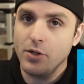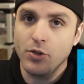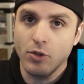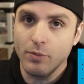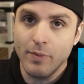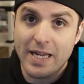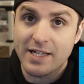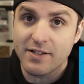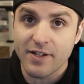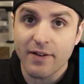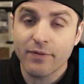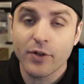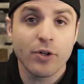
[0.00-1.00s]
you know, main
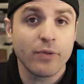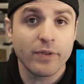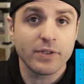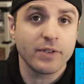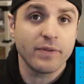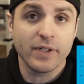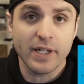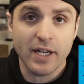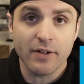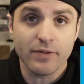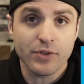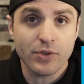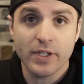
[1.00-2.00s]
Zephyr, if it's living out
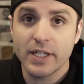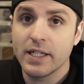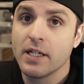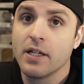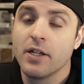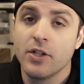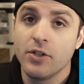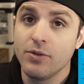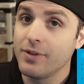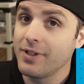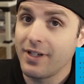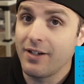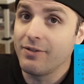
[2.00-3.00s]
of tree, you
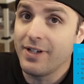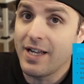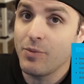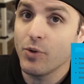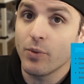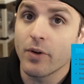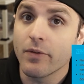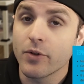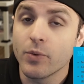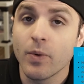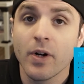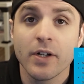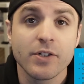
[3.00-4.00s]
can kind of name it whatever you
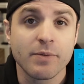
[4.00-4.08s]
want.